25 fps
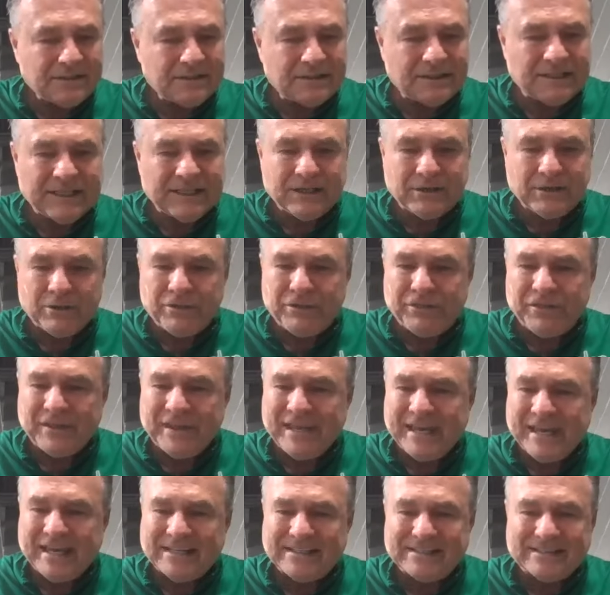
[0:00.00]
little
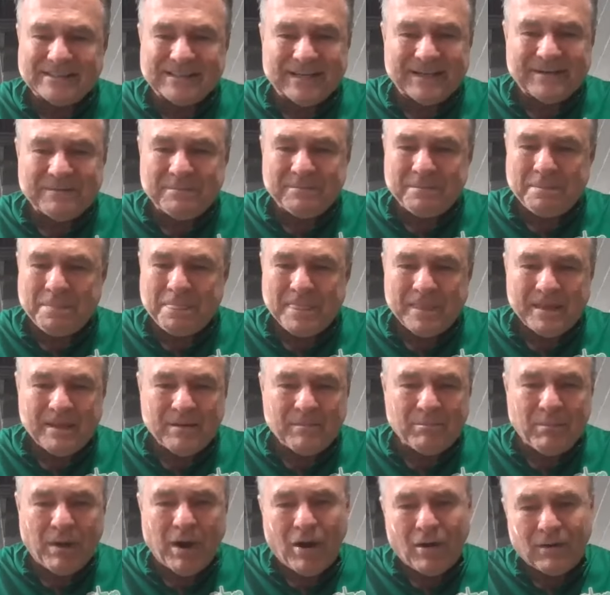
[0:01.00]
things that
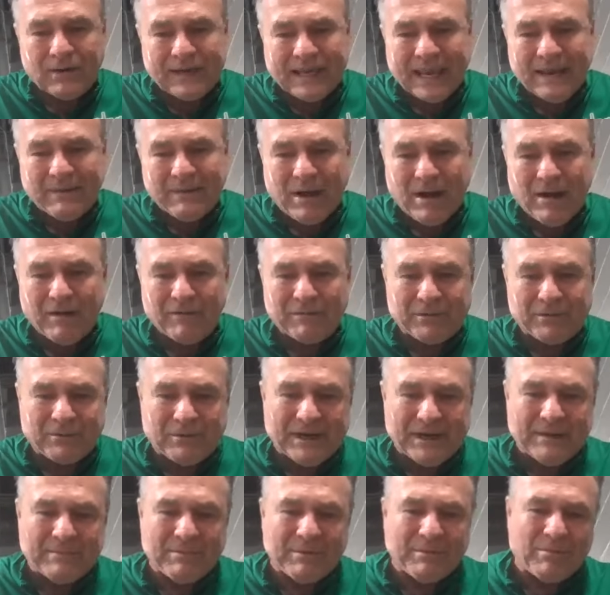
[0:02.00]
ball came off the
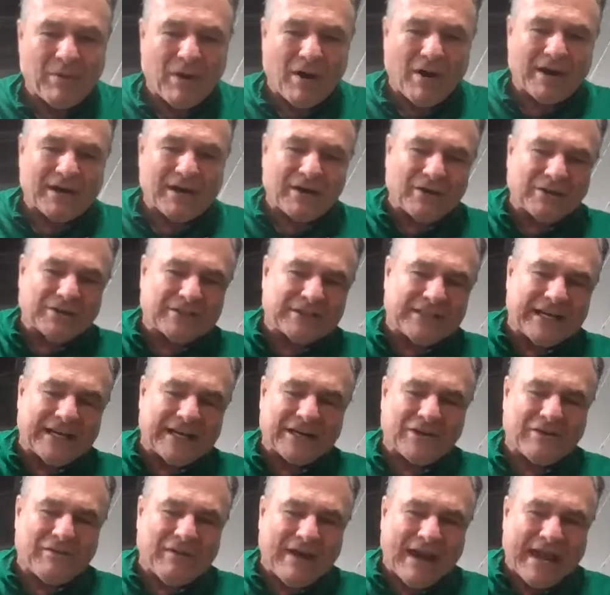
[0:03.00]
rim and Marco, instead
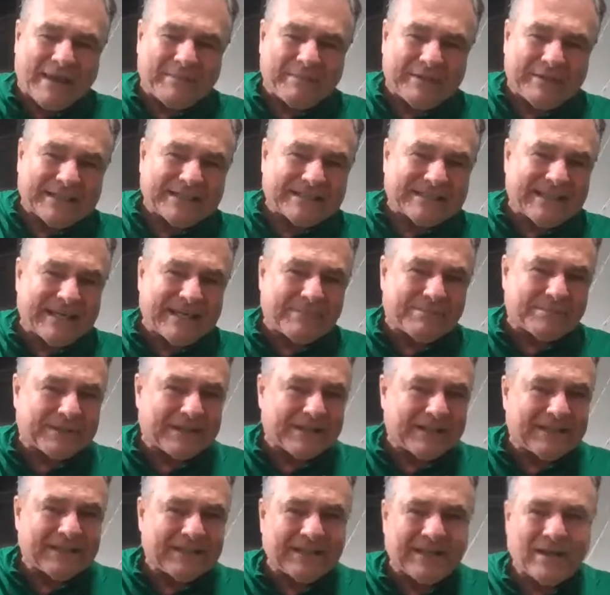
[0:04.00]
of grabbing it, tips
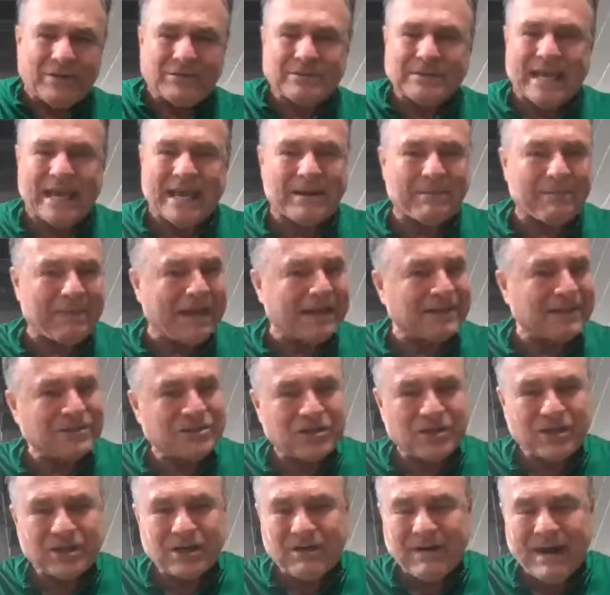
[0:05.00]
it and goes out of the basket,
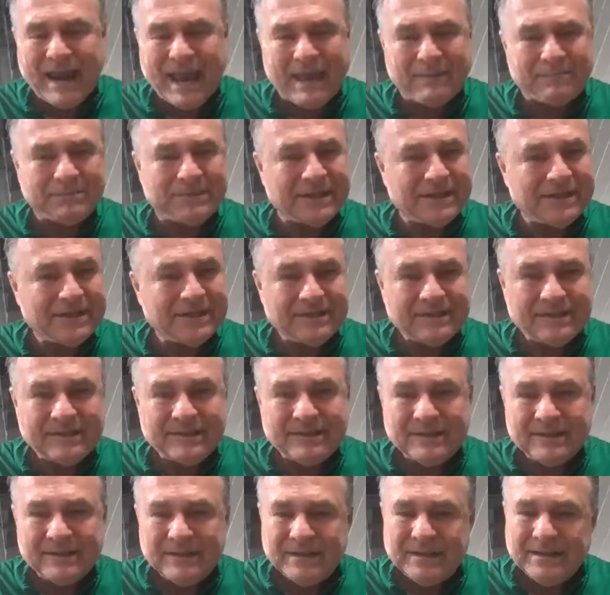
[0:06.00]
should have grabbed it.
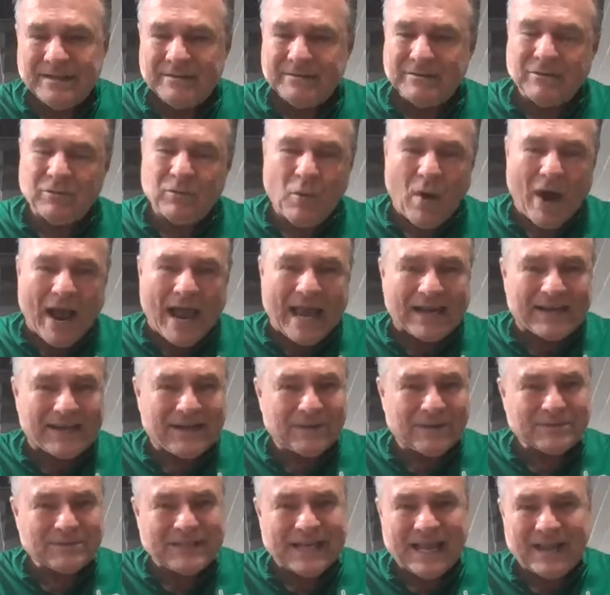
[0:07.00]
White
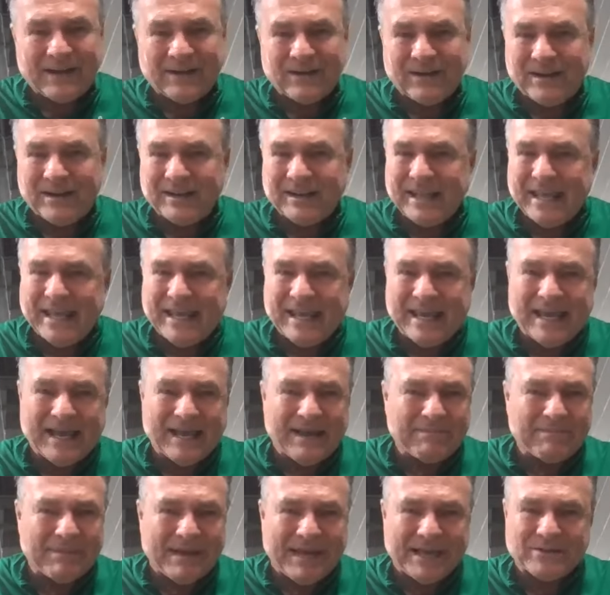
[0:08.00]
comes down on a
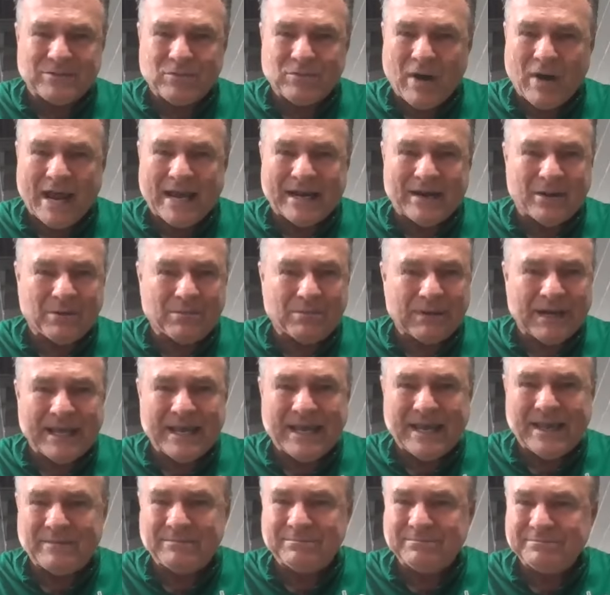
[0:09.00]
layup, has a wide open
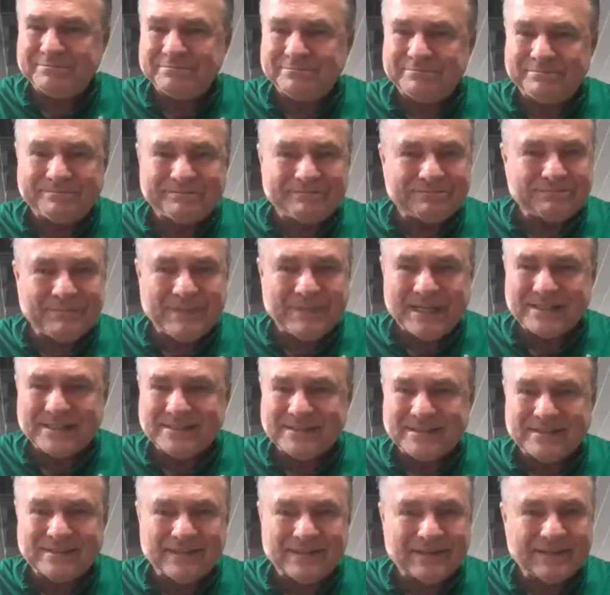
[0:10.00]
layup,
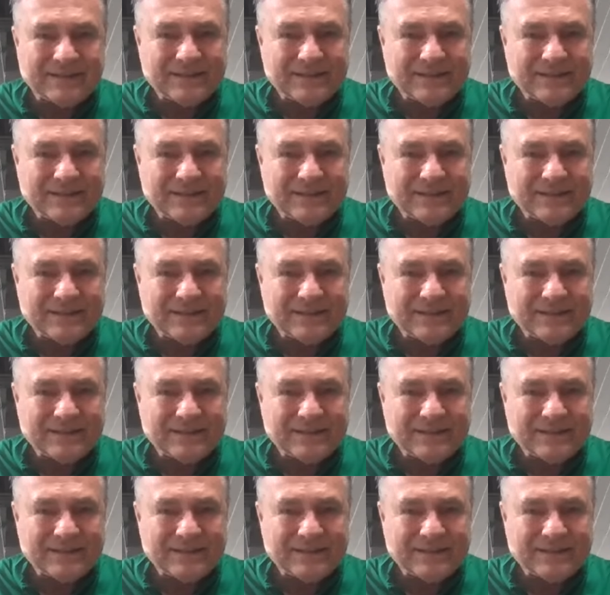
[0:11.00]
misses